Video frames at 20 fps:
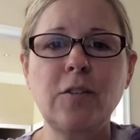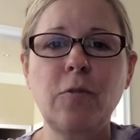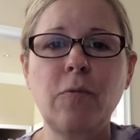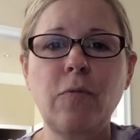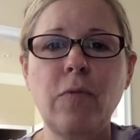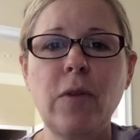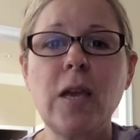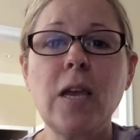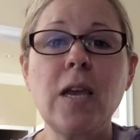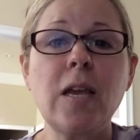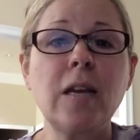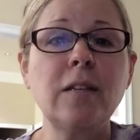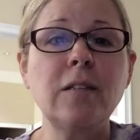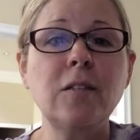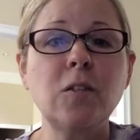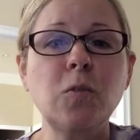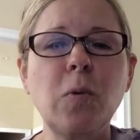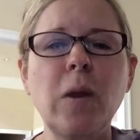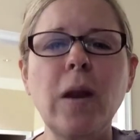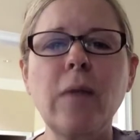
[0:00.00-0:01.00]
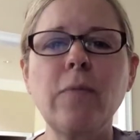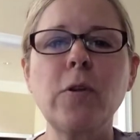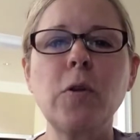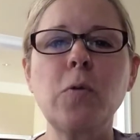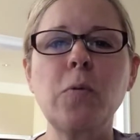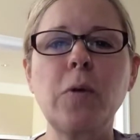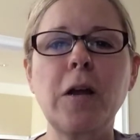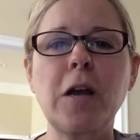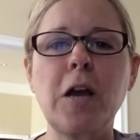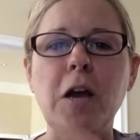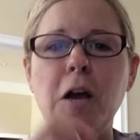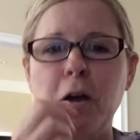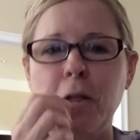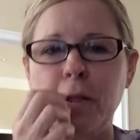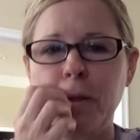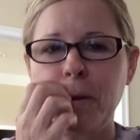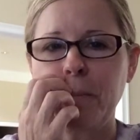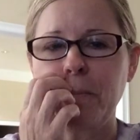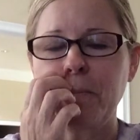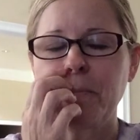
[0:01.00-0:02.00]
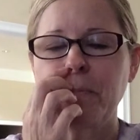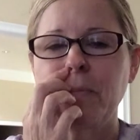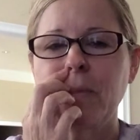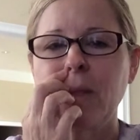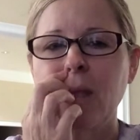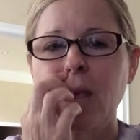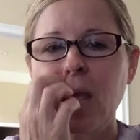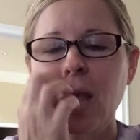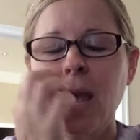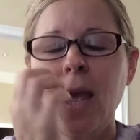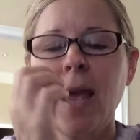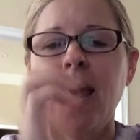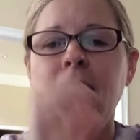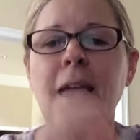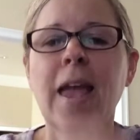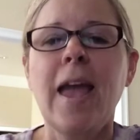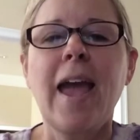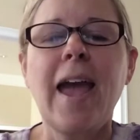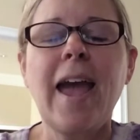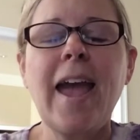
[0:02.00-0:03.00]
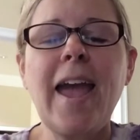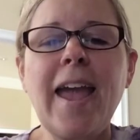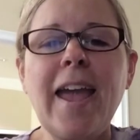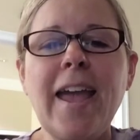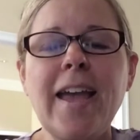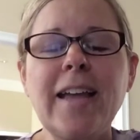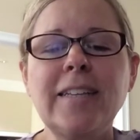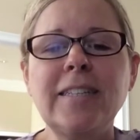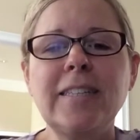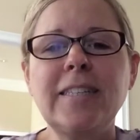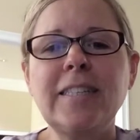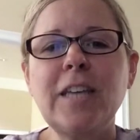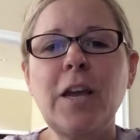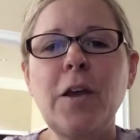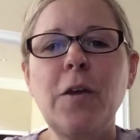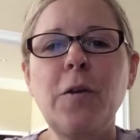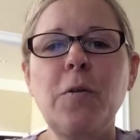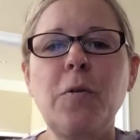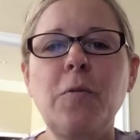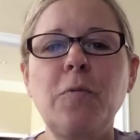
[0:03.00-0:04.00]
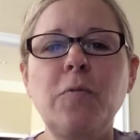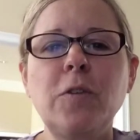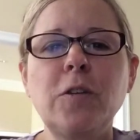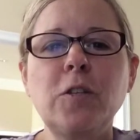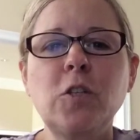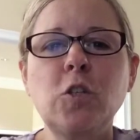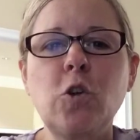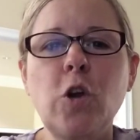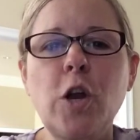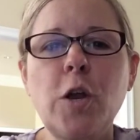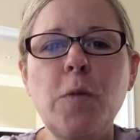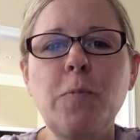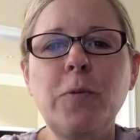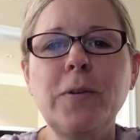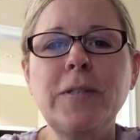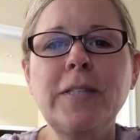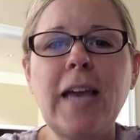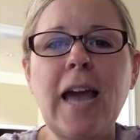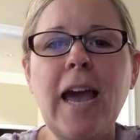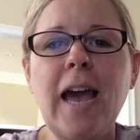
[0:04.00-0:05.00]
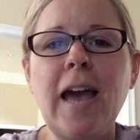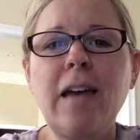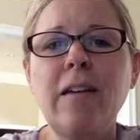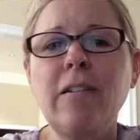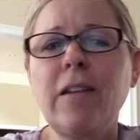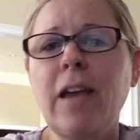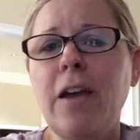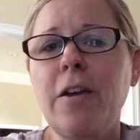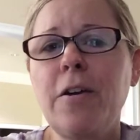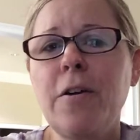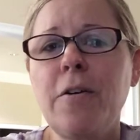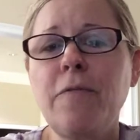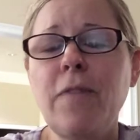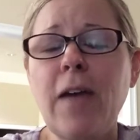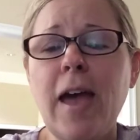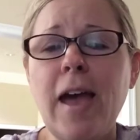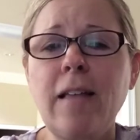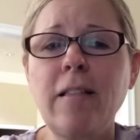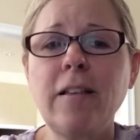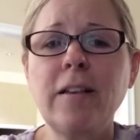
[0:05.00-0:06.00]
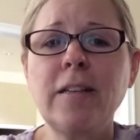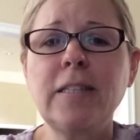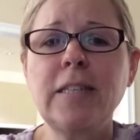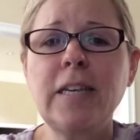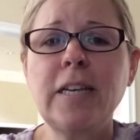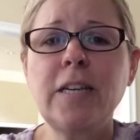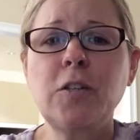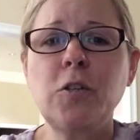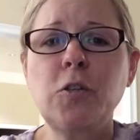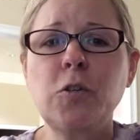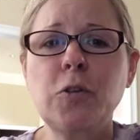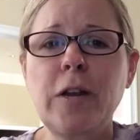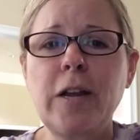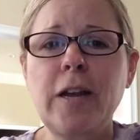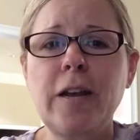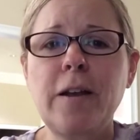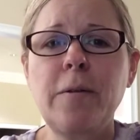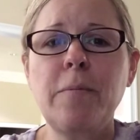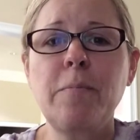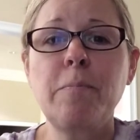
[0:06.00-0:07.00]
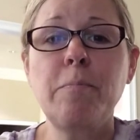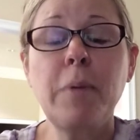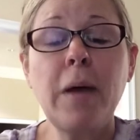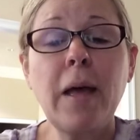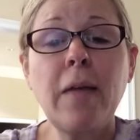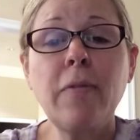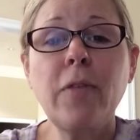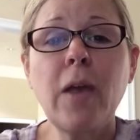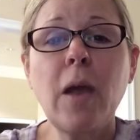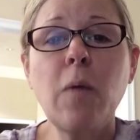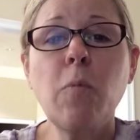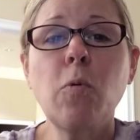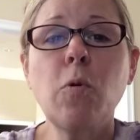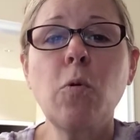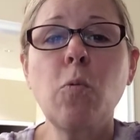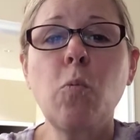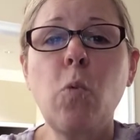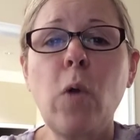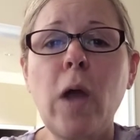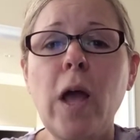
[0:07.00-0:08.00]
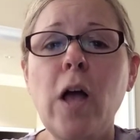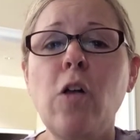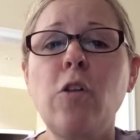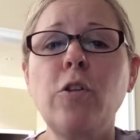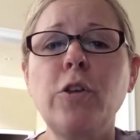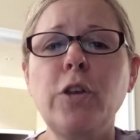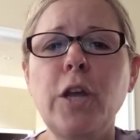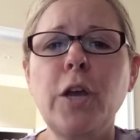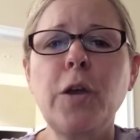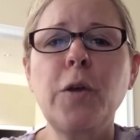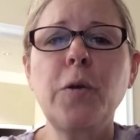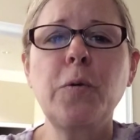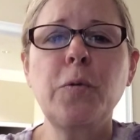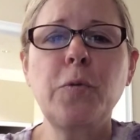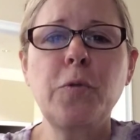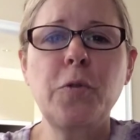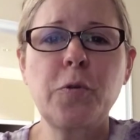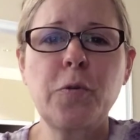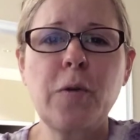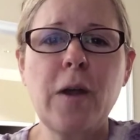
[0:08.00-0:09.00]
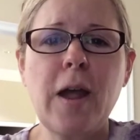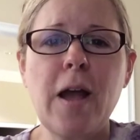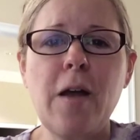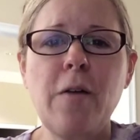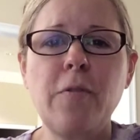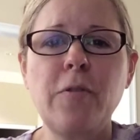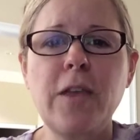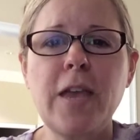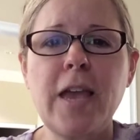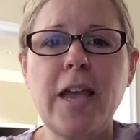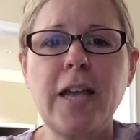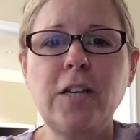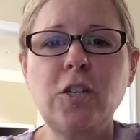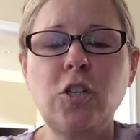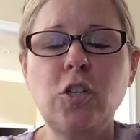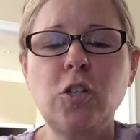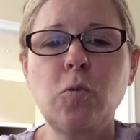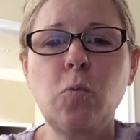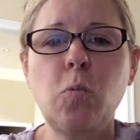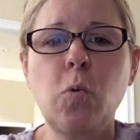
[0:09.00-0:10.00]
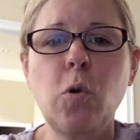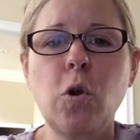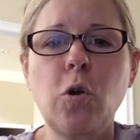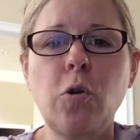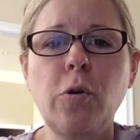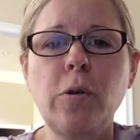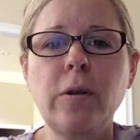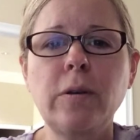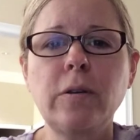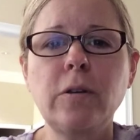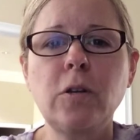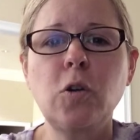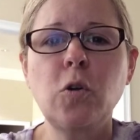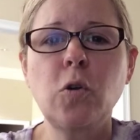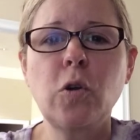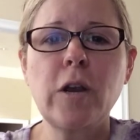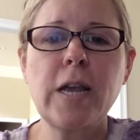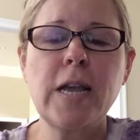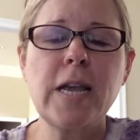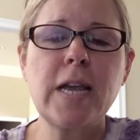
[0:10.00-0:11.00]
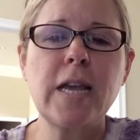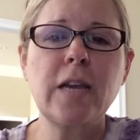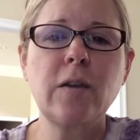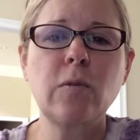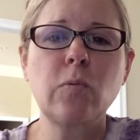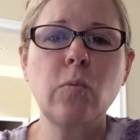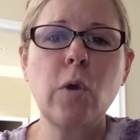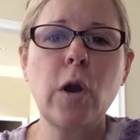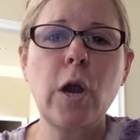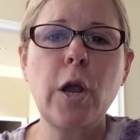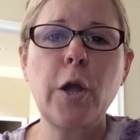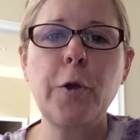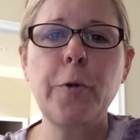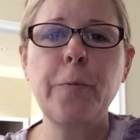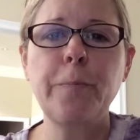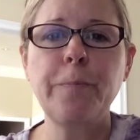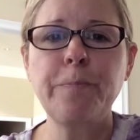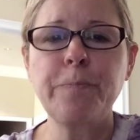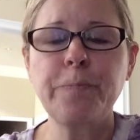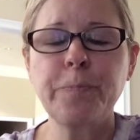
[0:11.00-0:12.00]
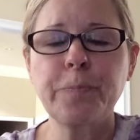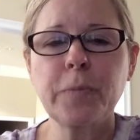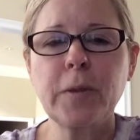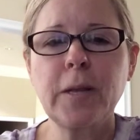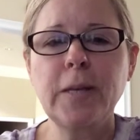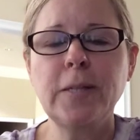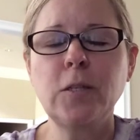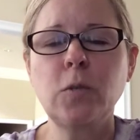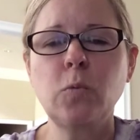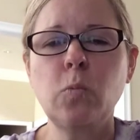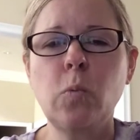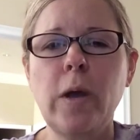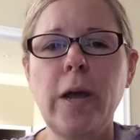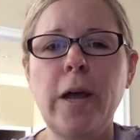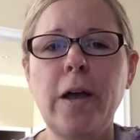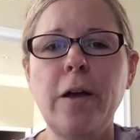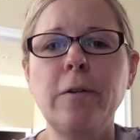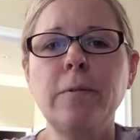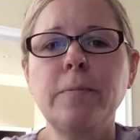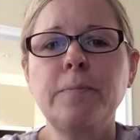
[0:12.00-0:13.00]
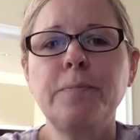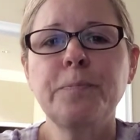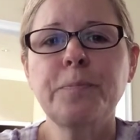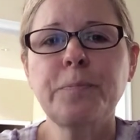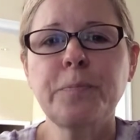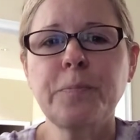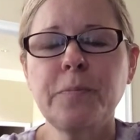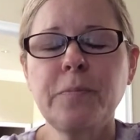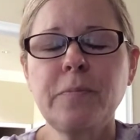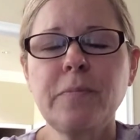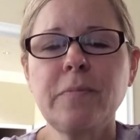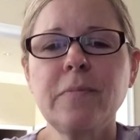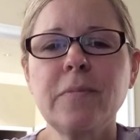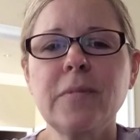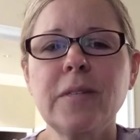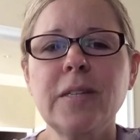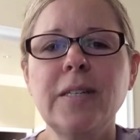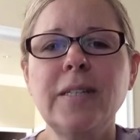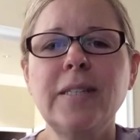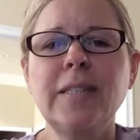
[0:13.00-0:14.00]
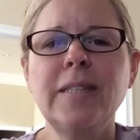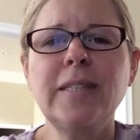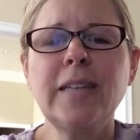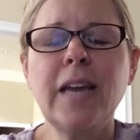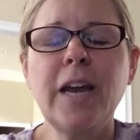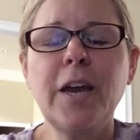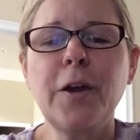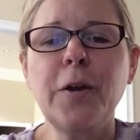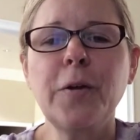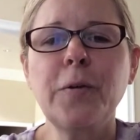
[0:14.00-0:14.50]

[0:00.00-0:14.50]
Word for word: or vegans, whatever you want to call them. And so this group was out of Alexandria, but they were well known throughout the ancient world in Greek and Rome as well. So